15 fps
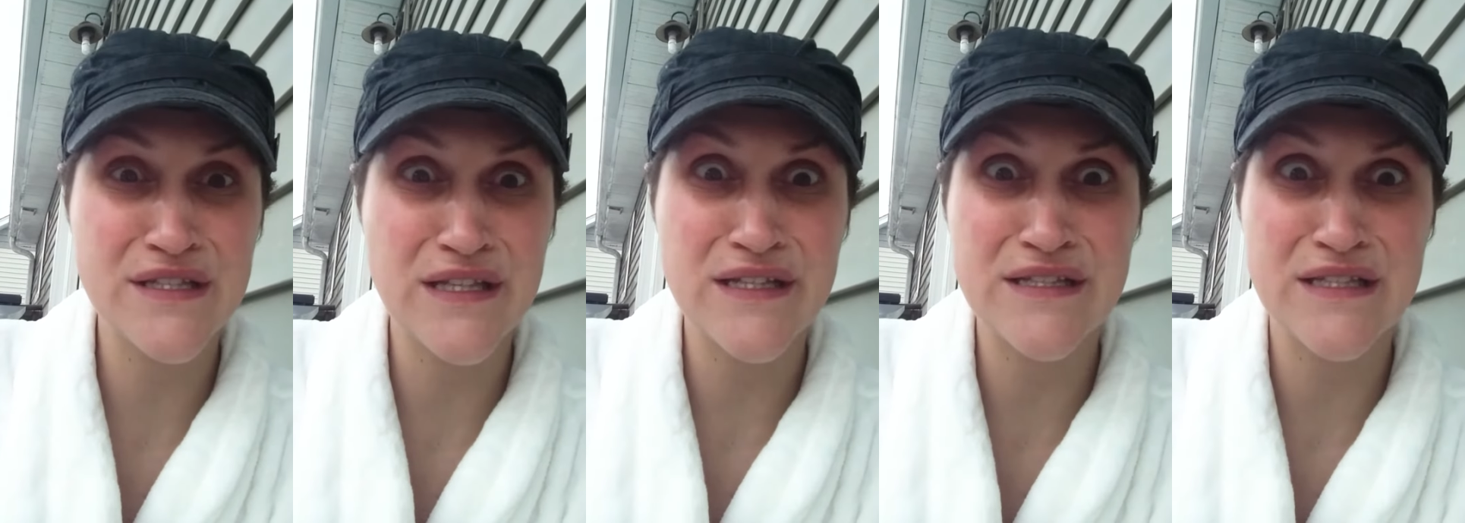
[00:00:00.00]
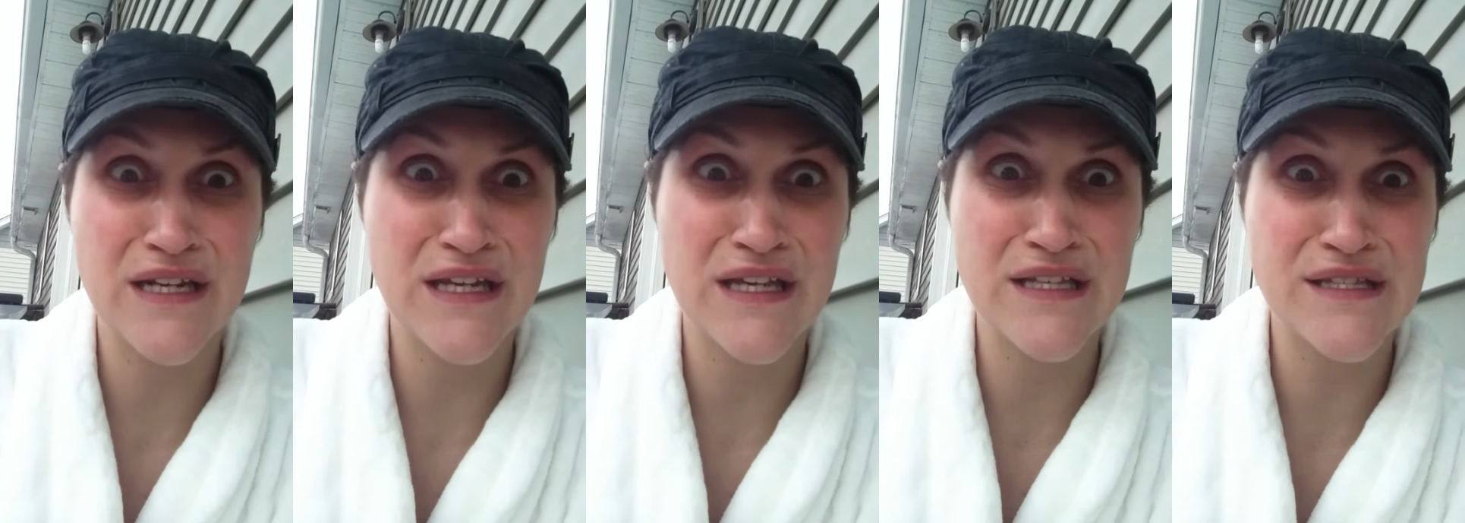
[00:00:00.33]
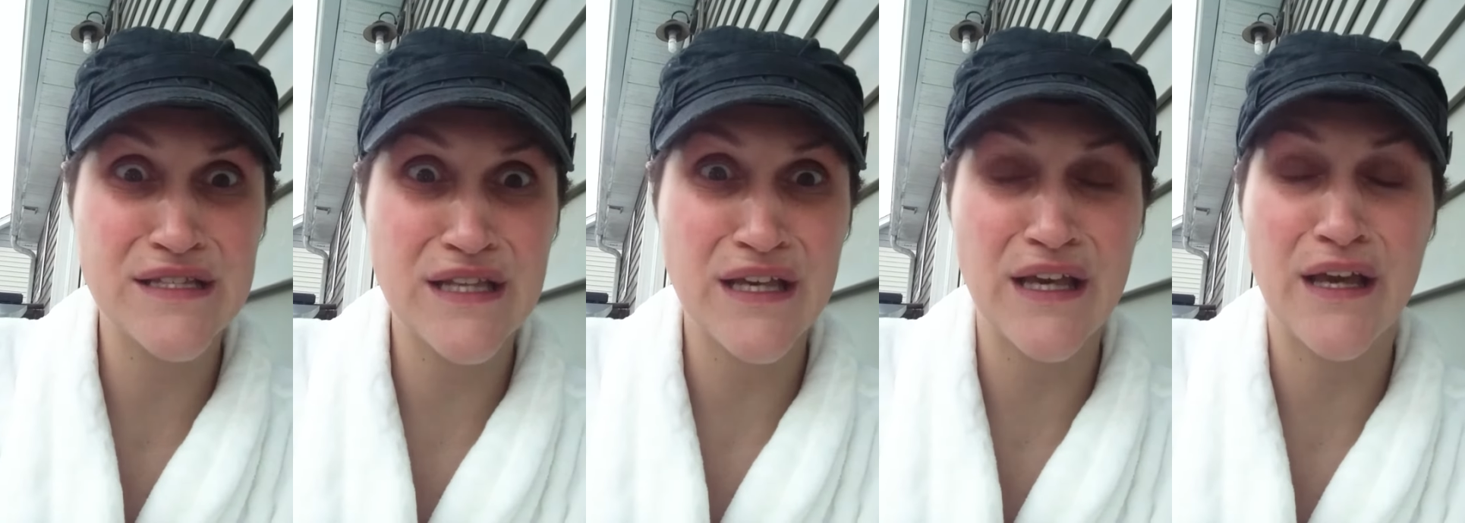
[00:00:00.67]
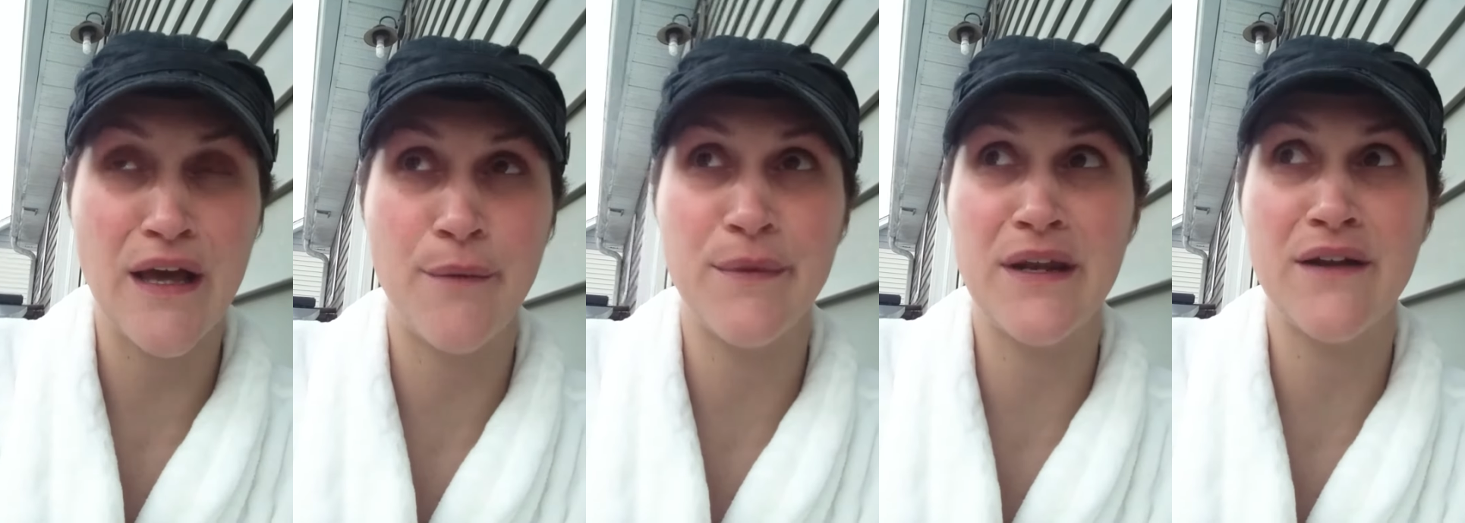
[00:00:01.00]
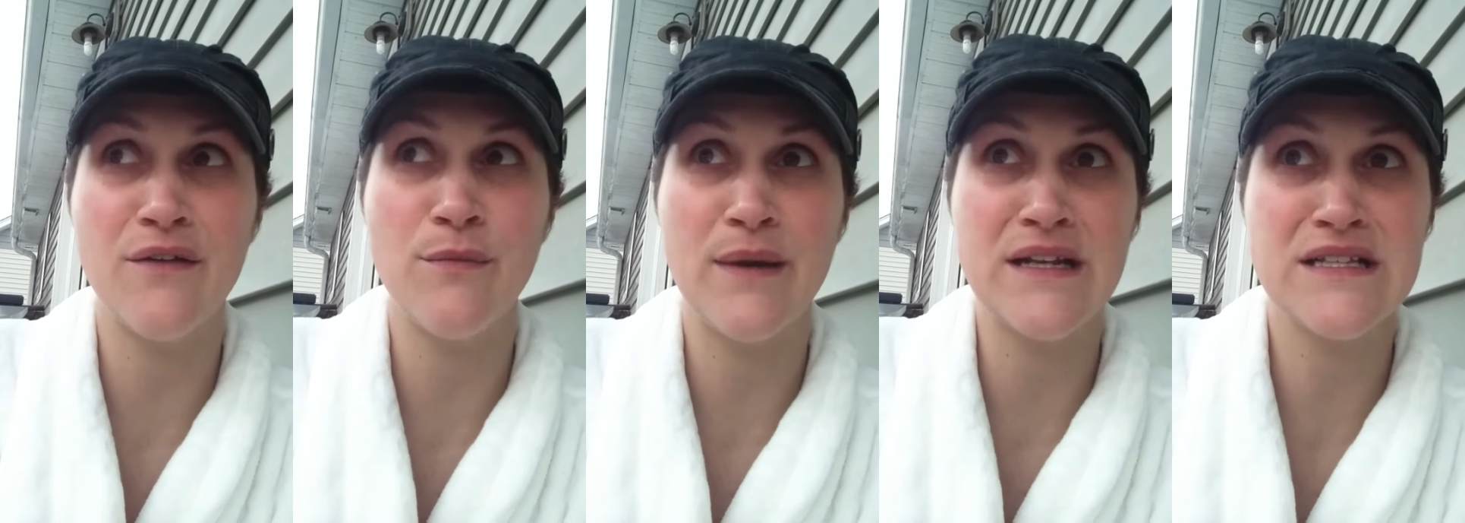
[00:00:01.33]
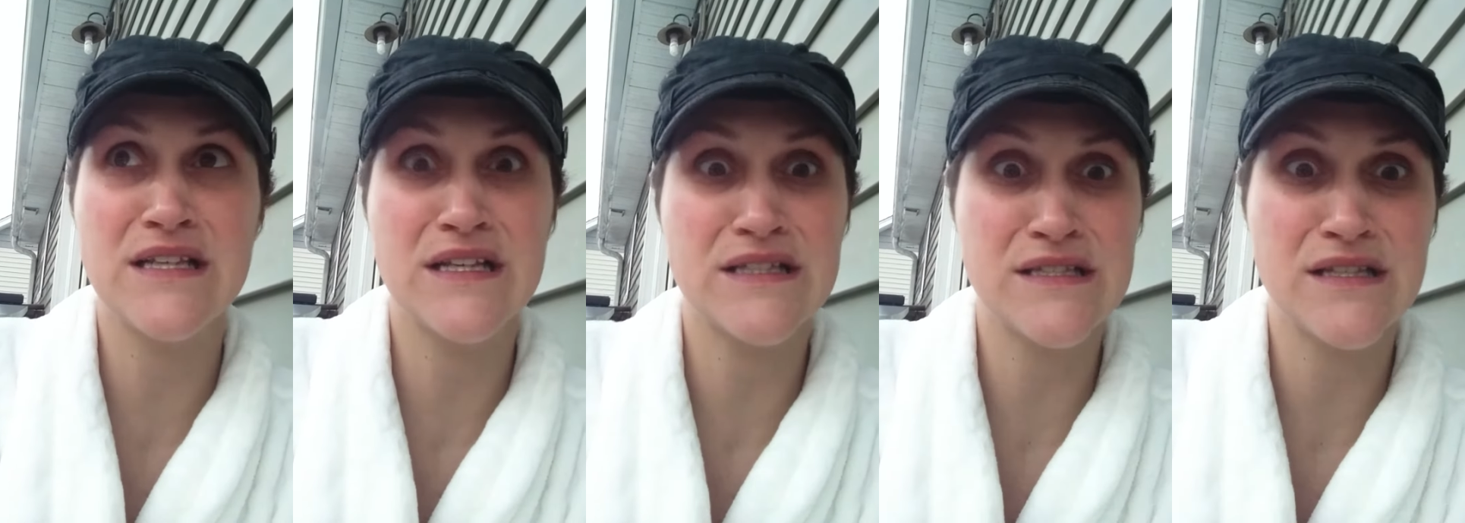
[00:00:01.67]
season to get sick. I mean, everybody's
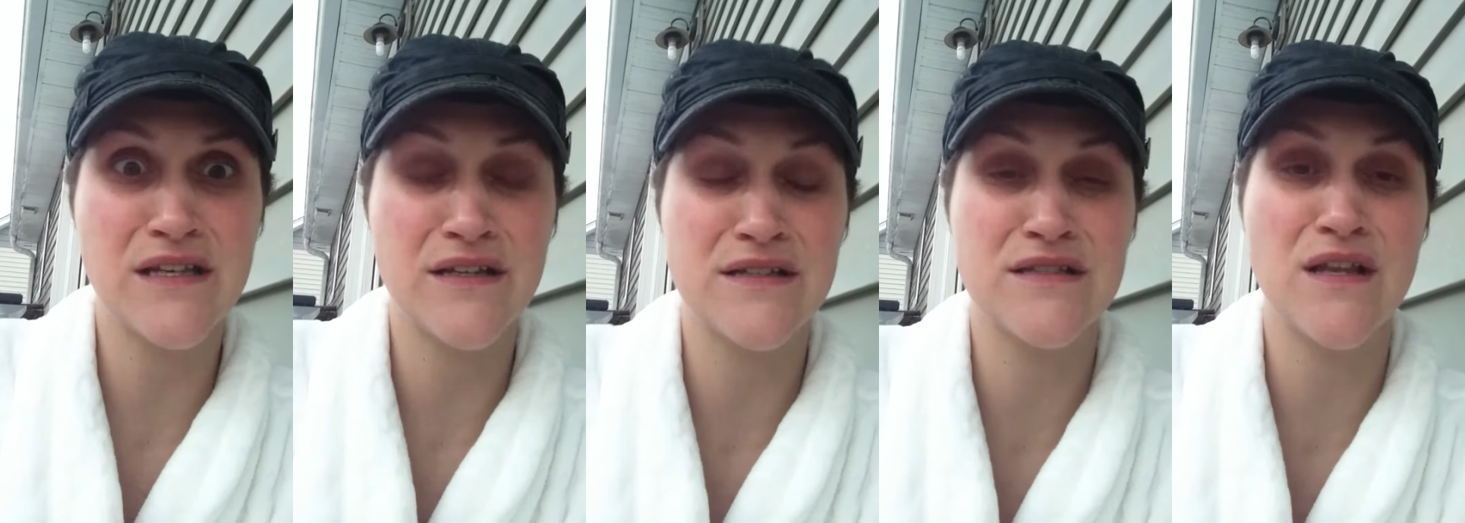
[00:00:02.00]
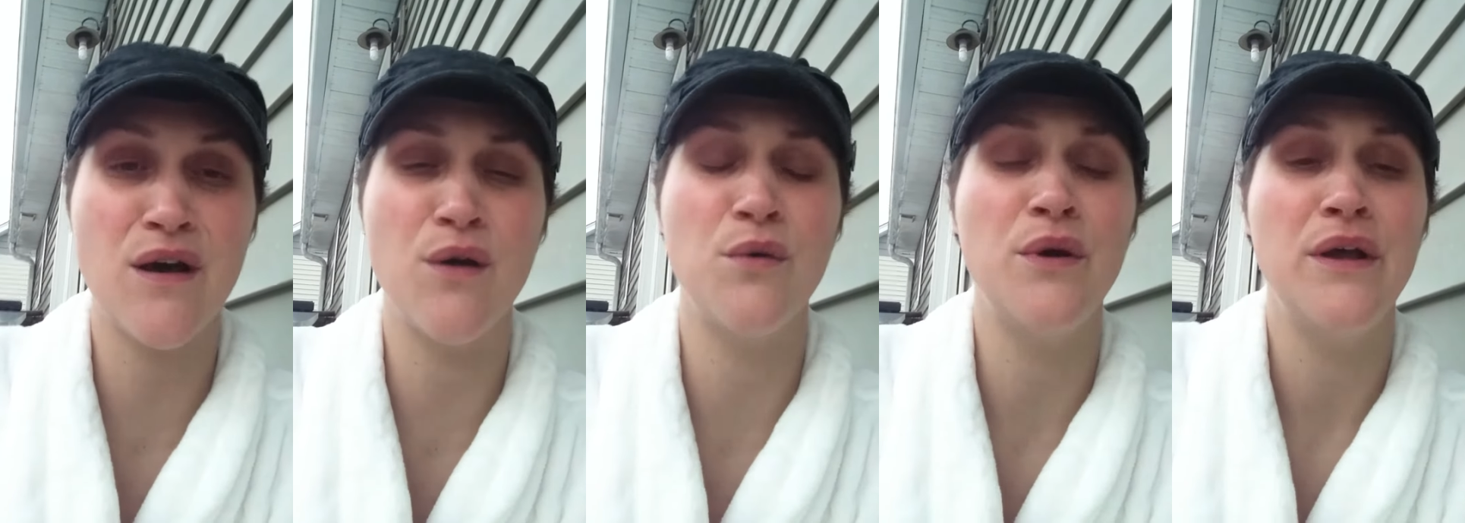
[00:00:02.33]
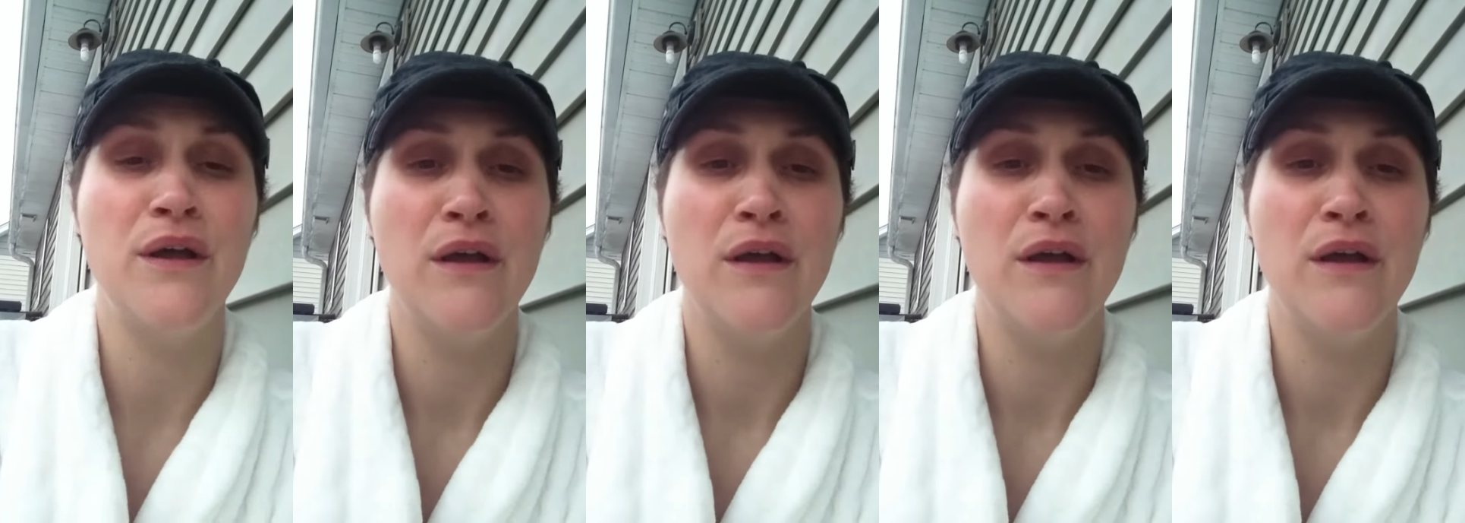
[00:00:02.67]
getting sick. So